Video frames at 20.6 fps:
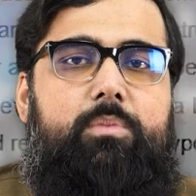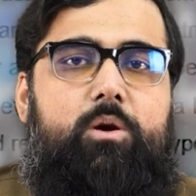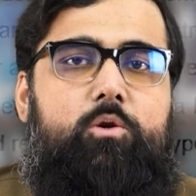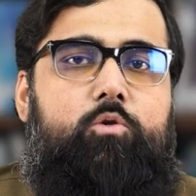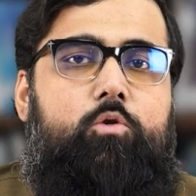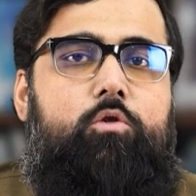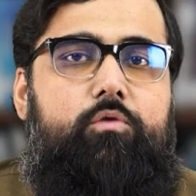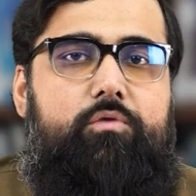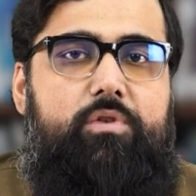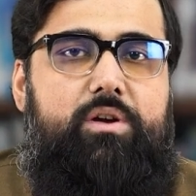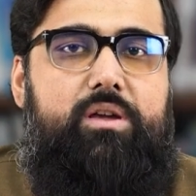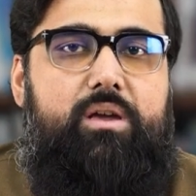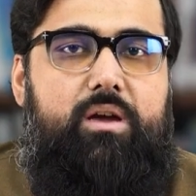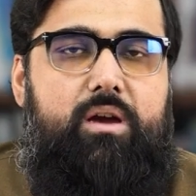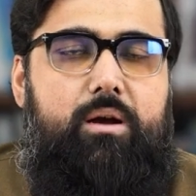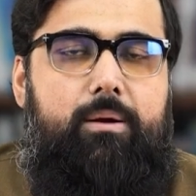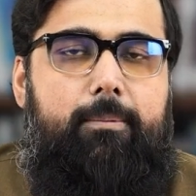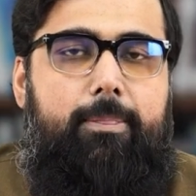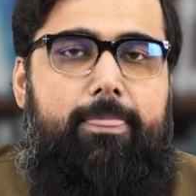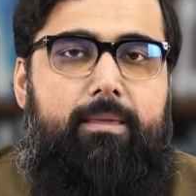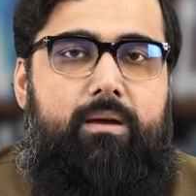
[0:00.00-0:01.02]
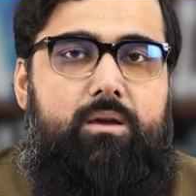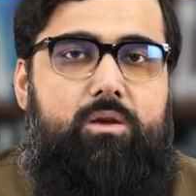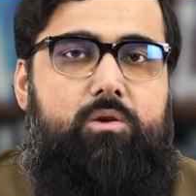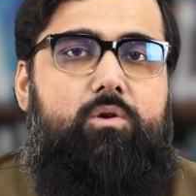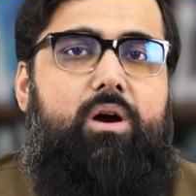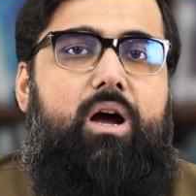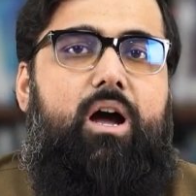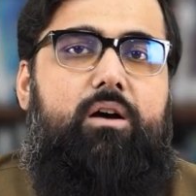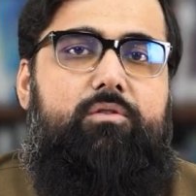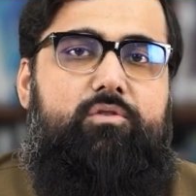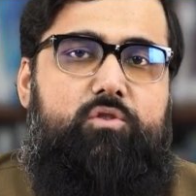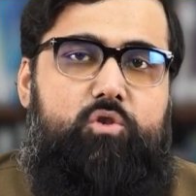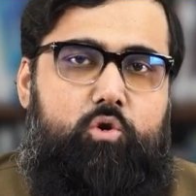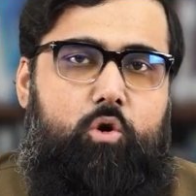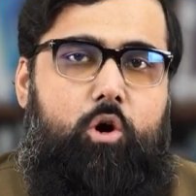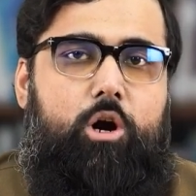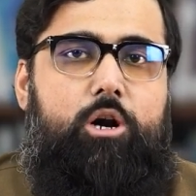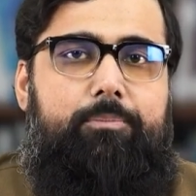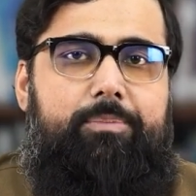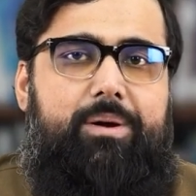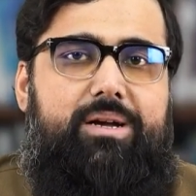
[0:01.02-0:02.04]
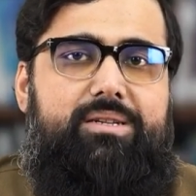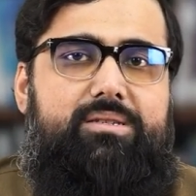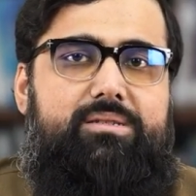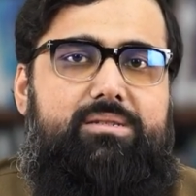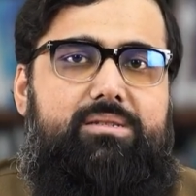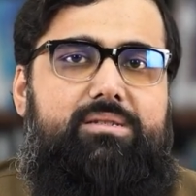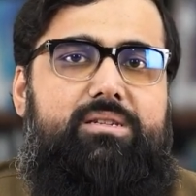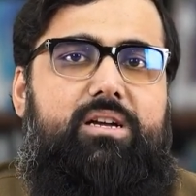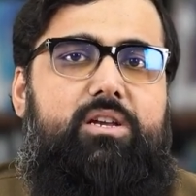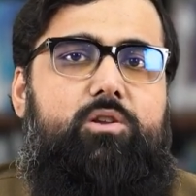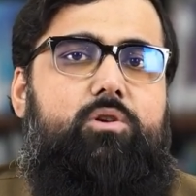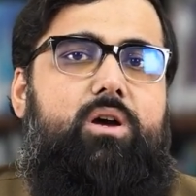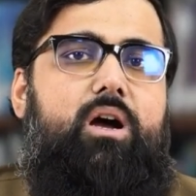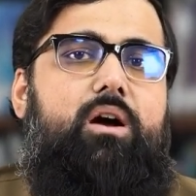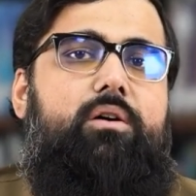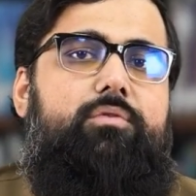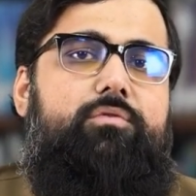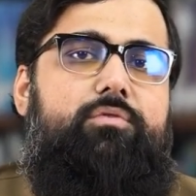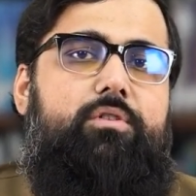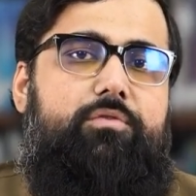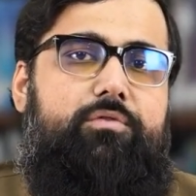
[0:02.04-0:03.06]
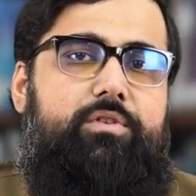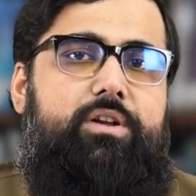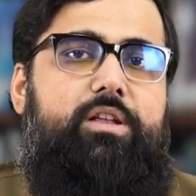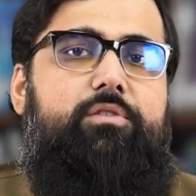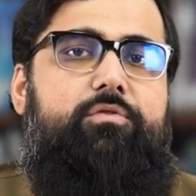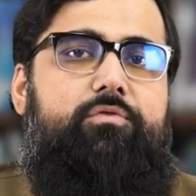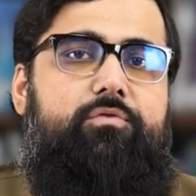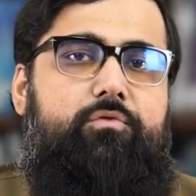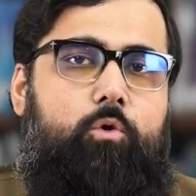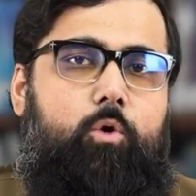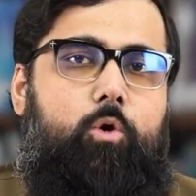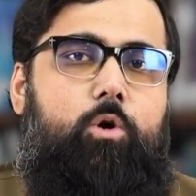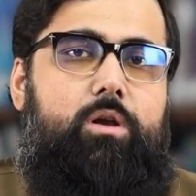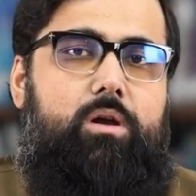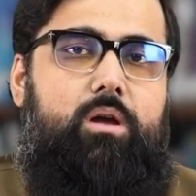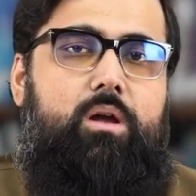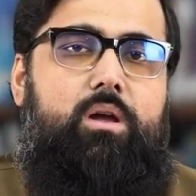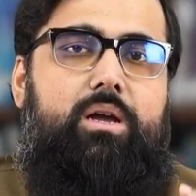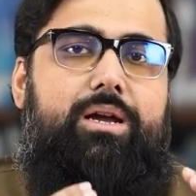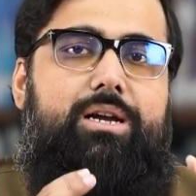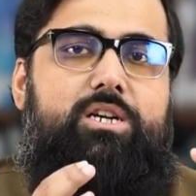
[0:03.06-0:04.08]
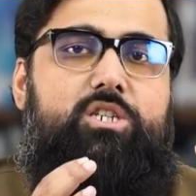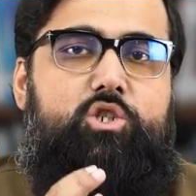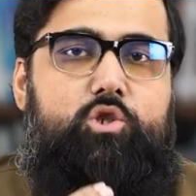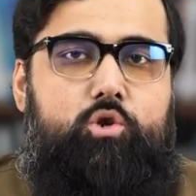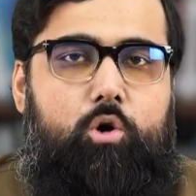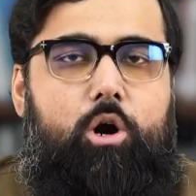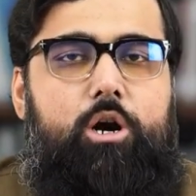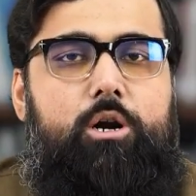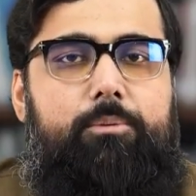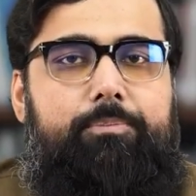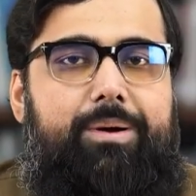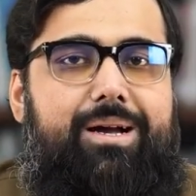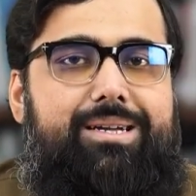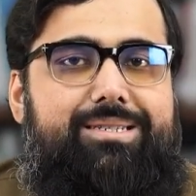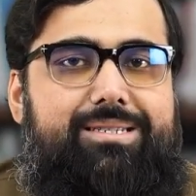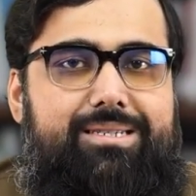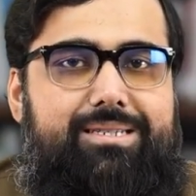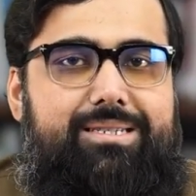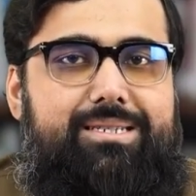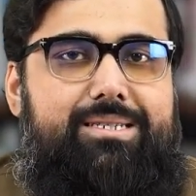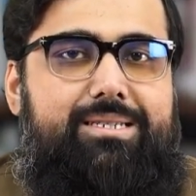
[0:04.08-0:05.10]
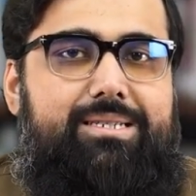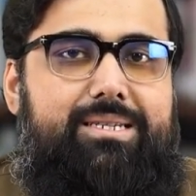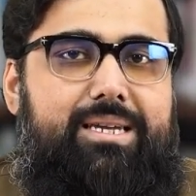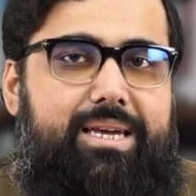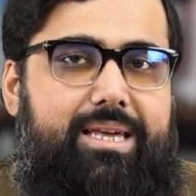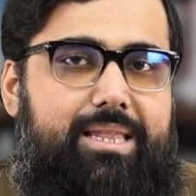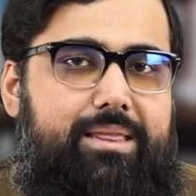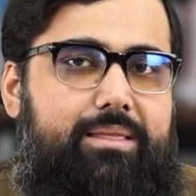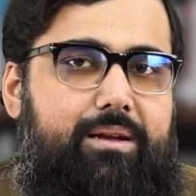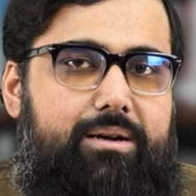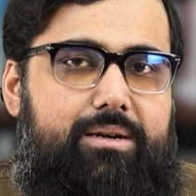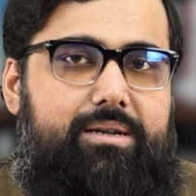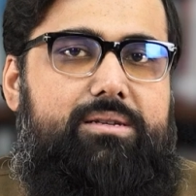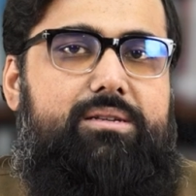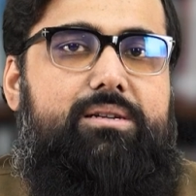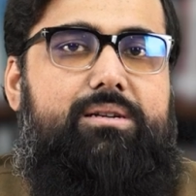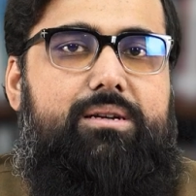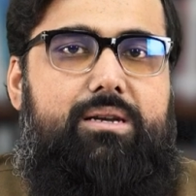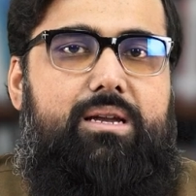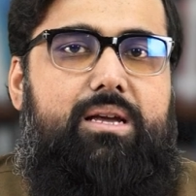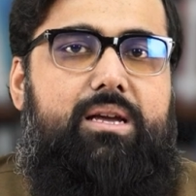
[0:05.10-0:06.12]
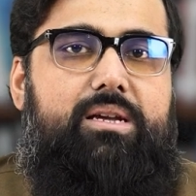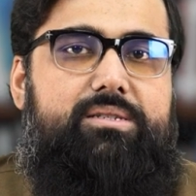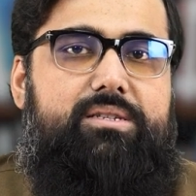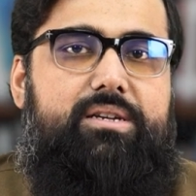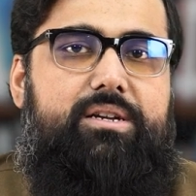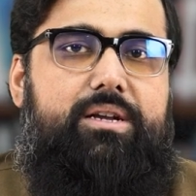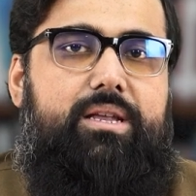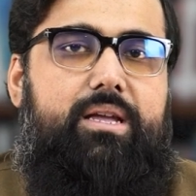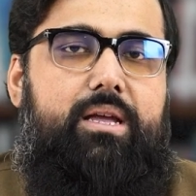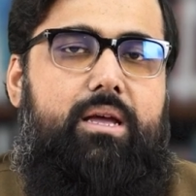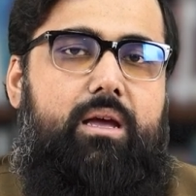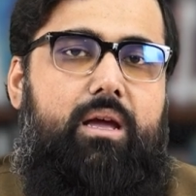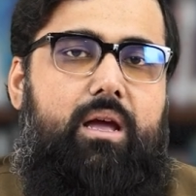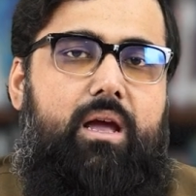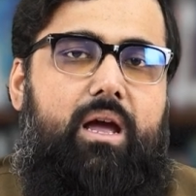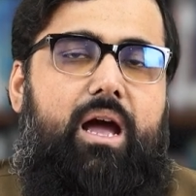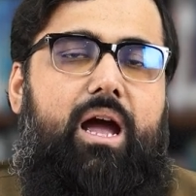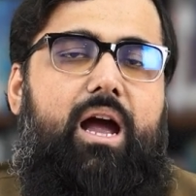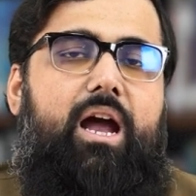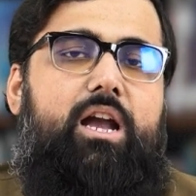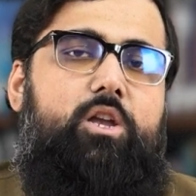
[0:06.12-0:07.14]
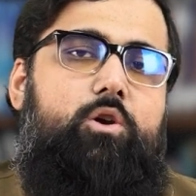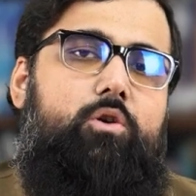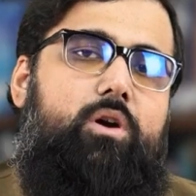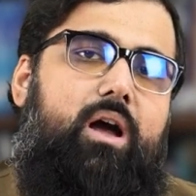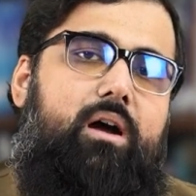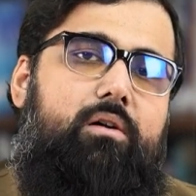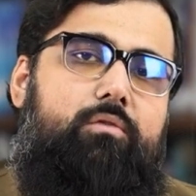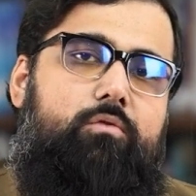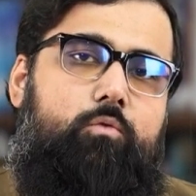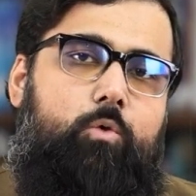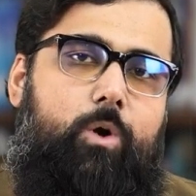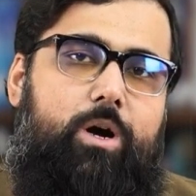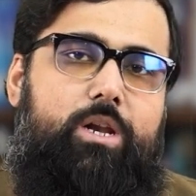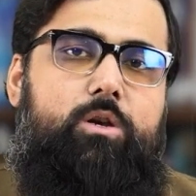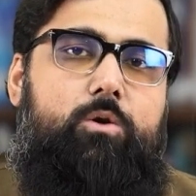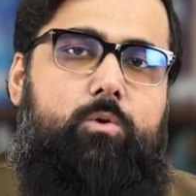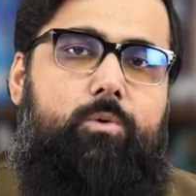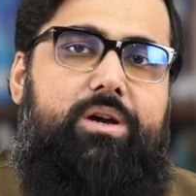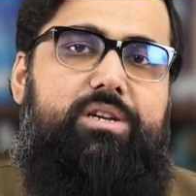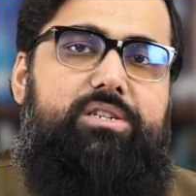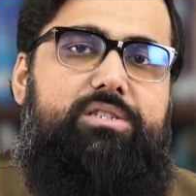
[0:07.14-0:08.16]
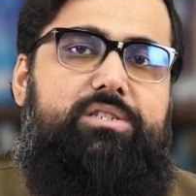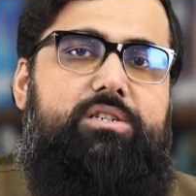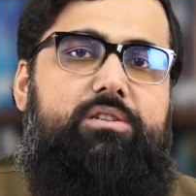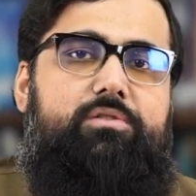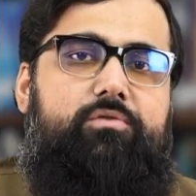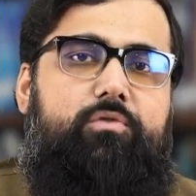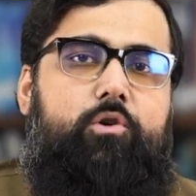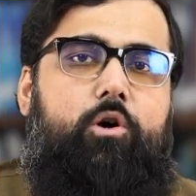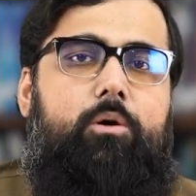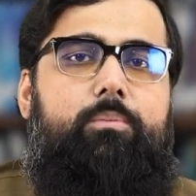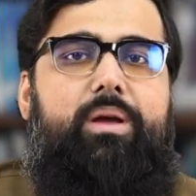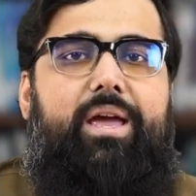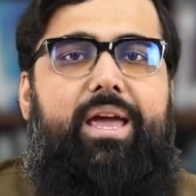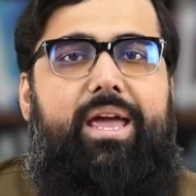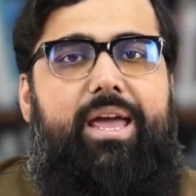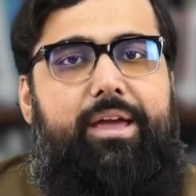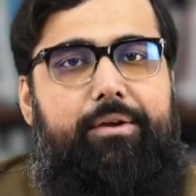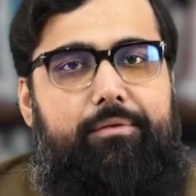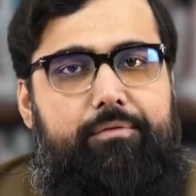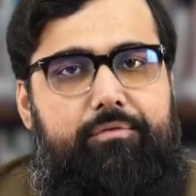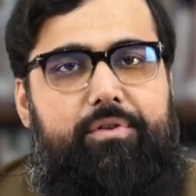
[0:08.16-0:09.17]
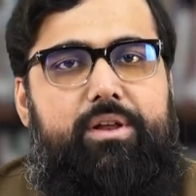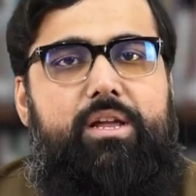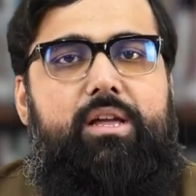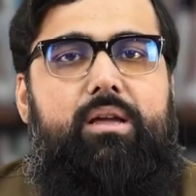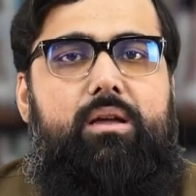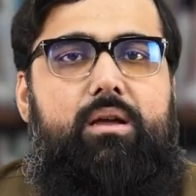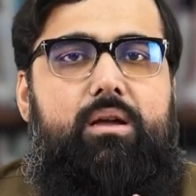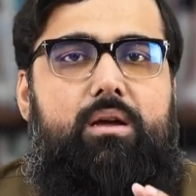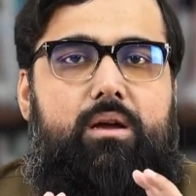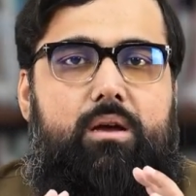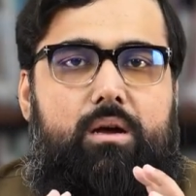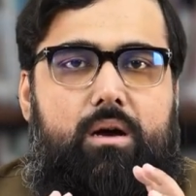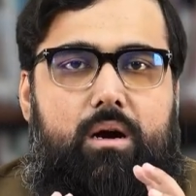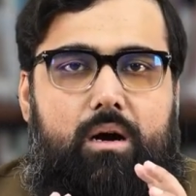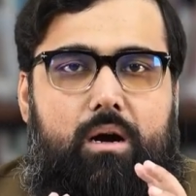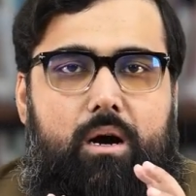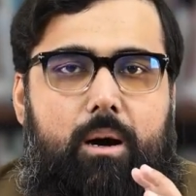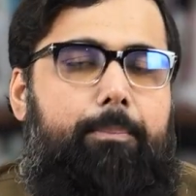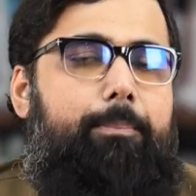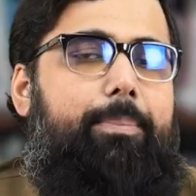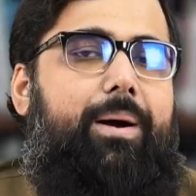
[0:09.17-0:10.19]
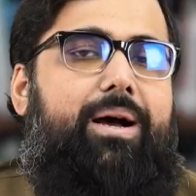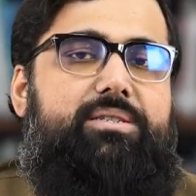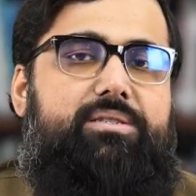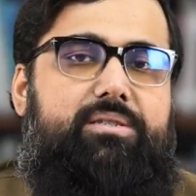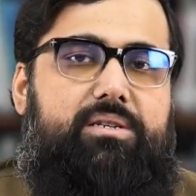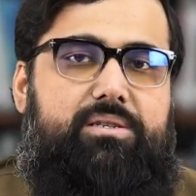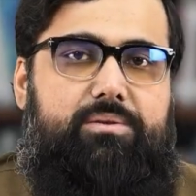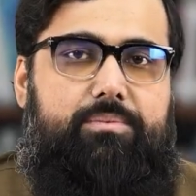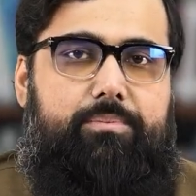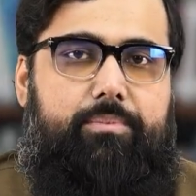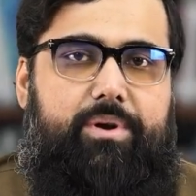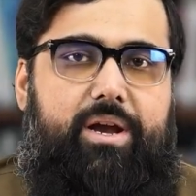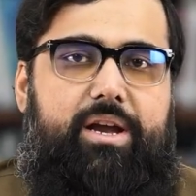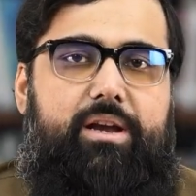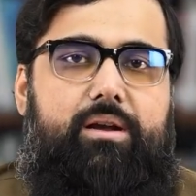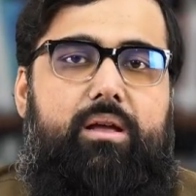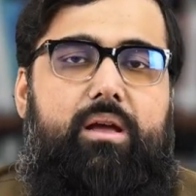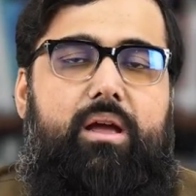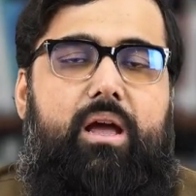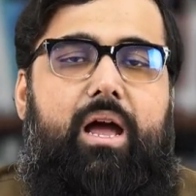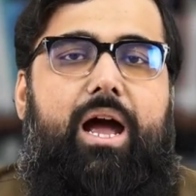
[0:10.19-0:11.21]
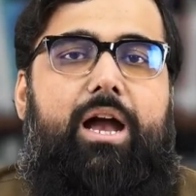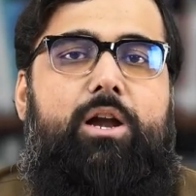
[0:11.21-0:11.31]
But over here, you have short passages, and you have 54 short passages in the digital SAT, and you have one question from every passage, right?